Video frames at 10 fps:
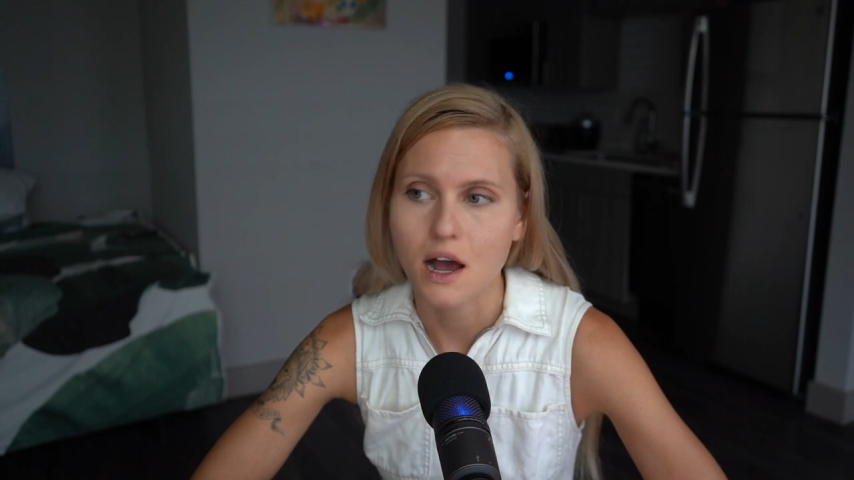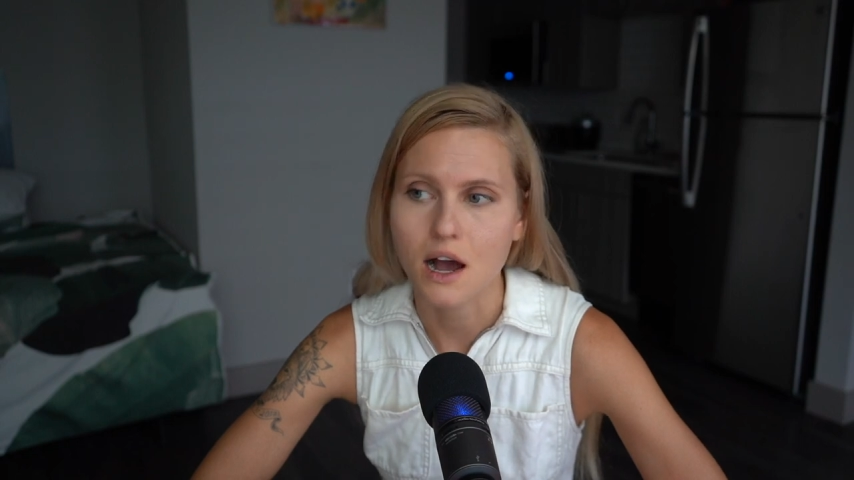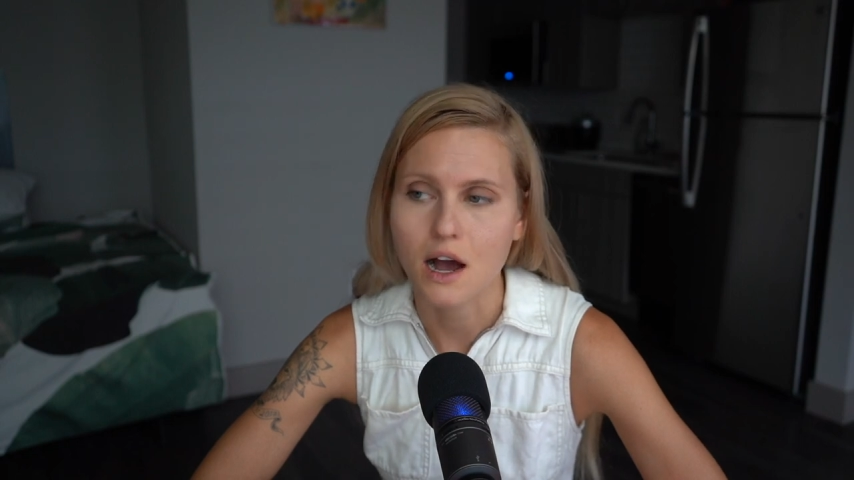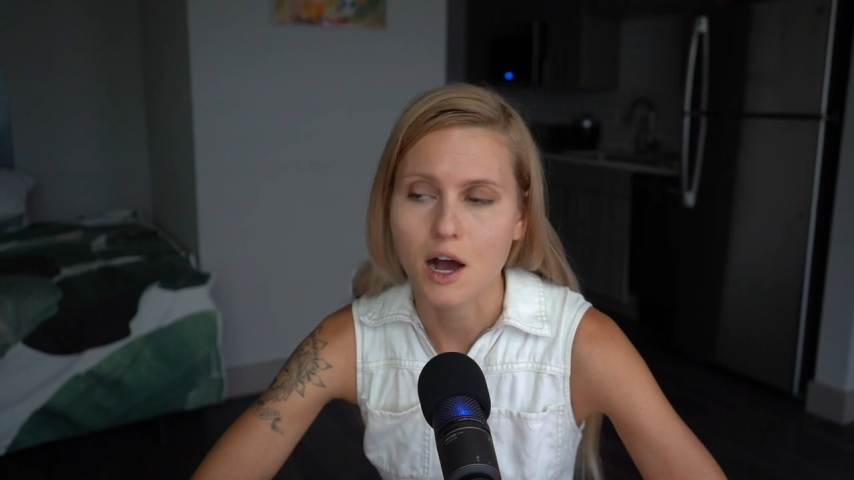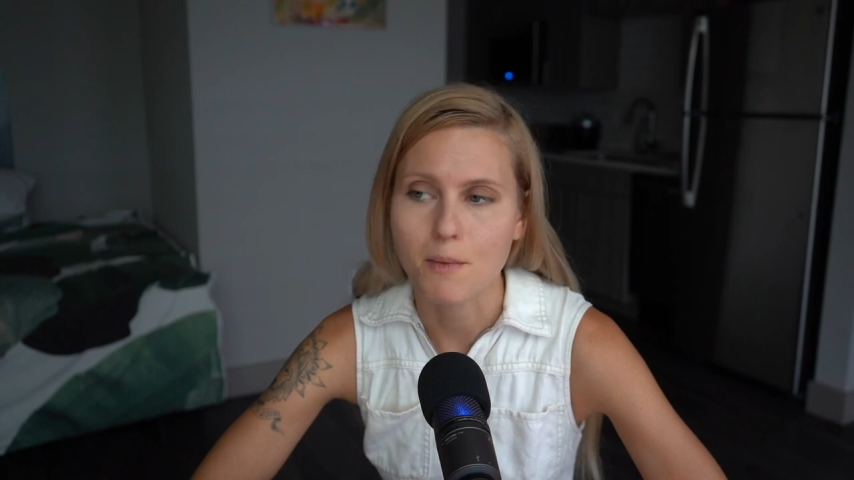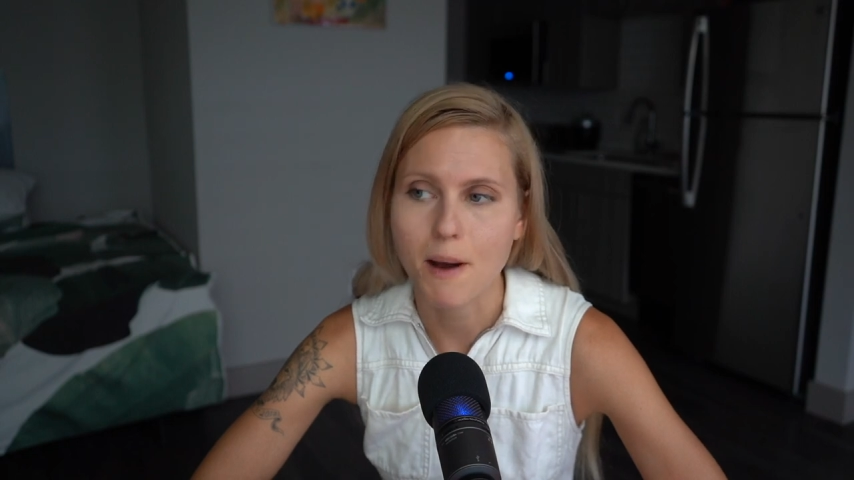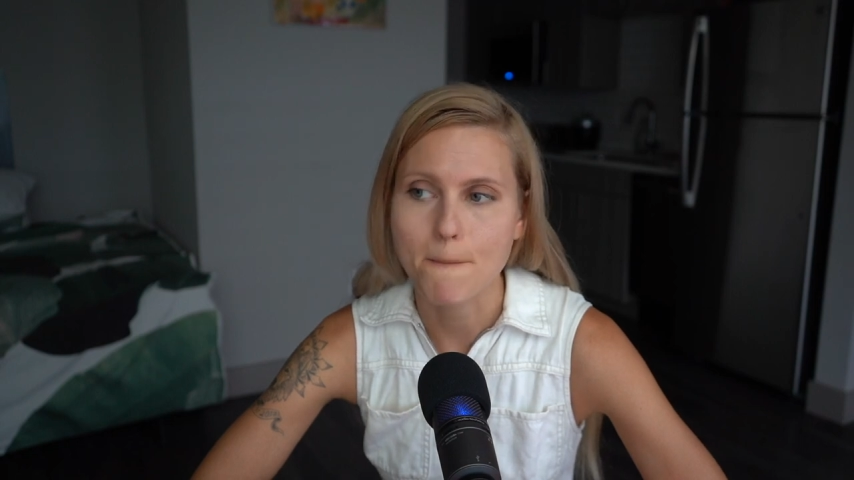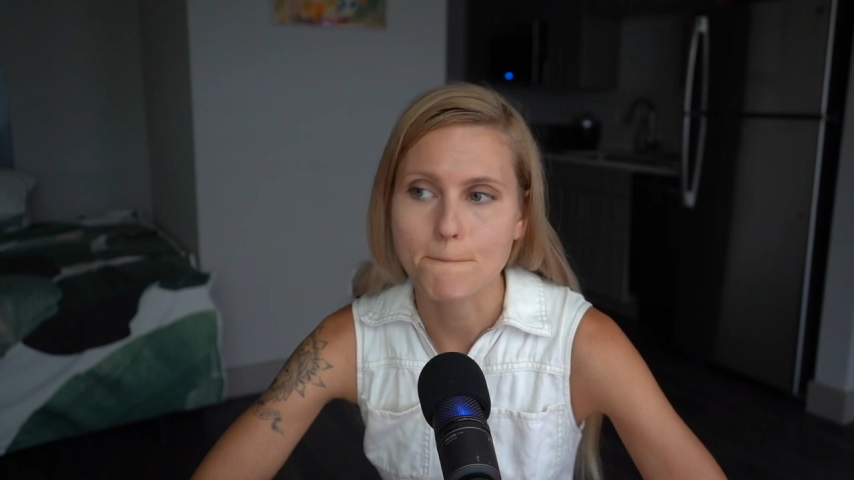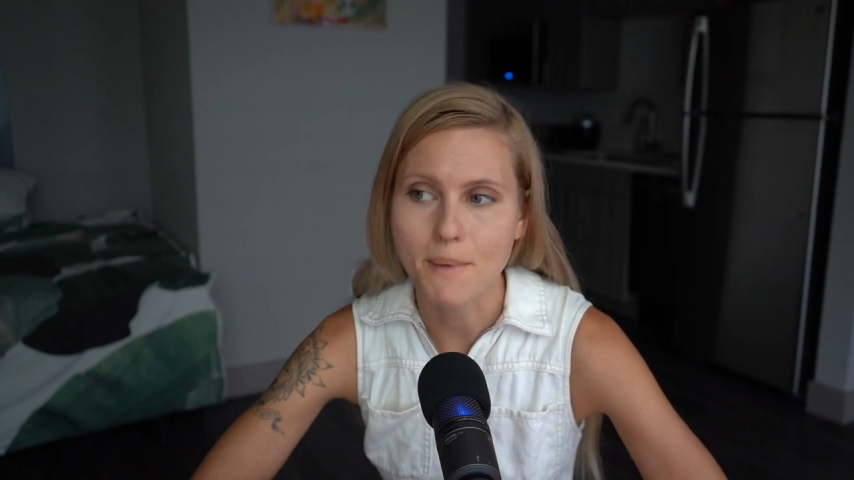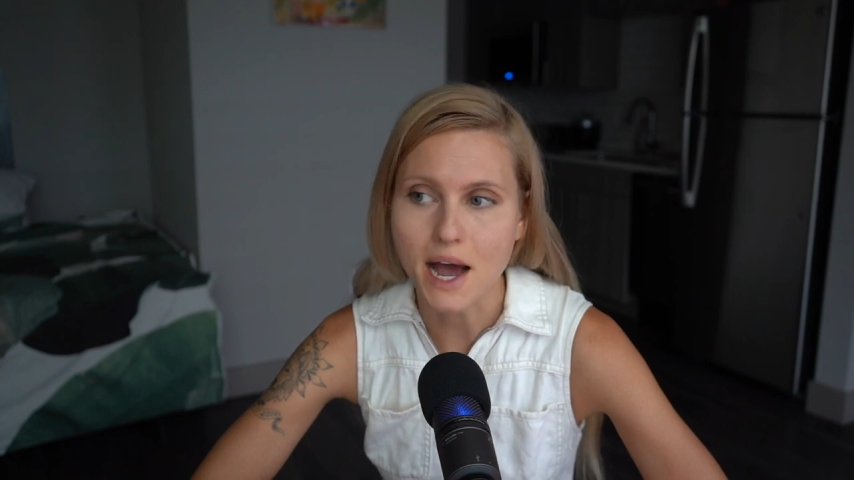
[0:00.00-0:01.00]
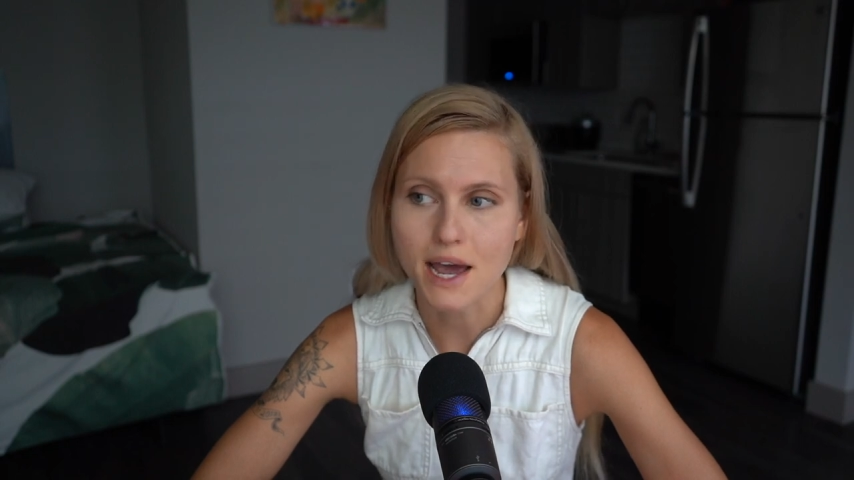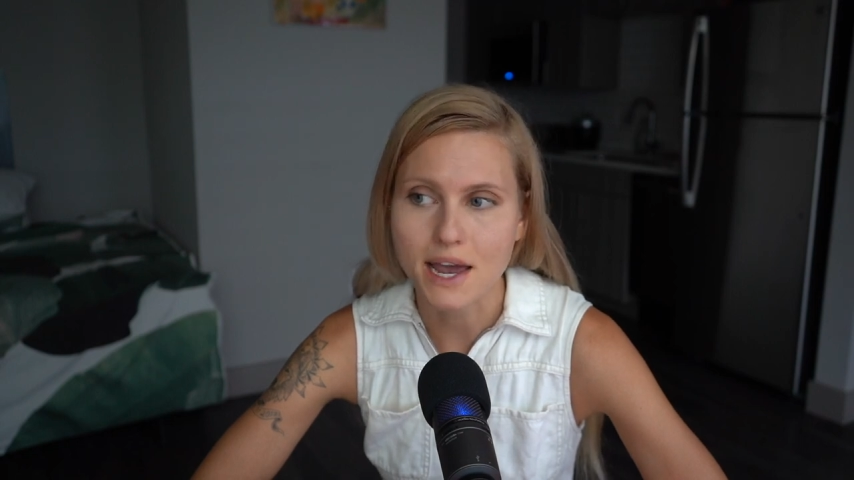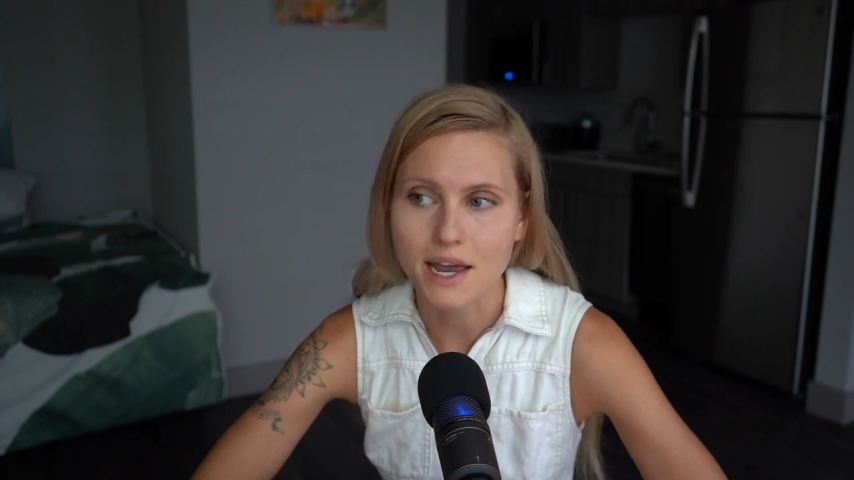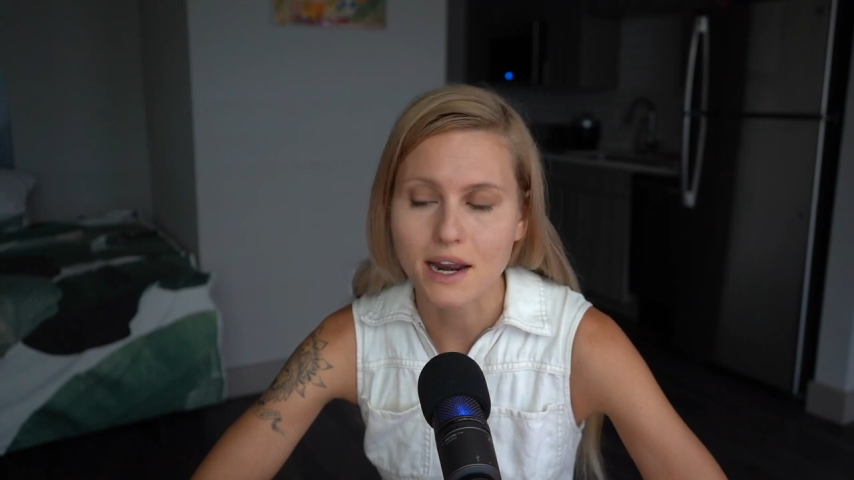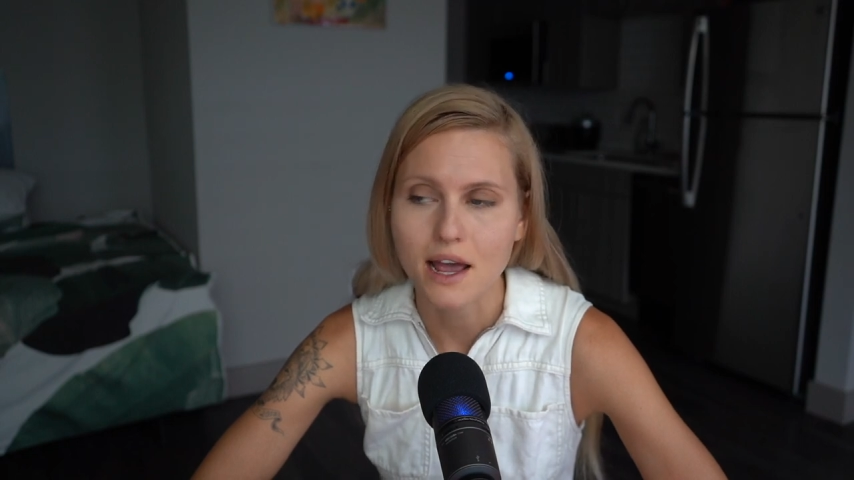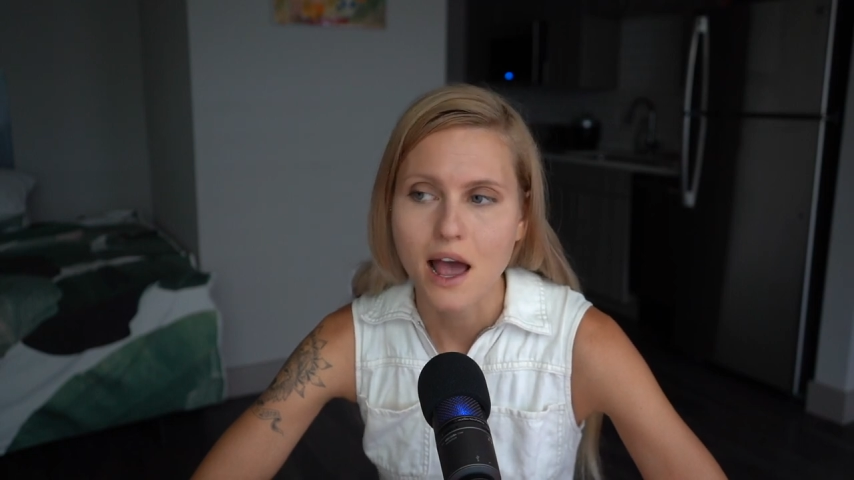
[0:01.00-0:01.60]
But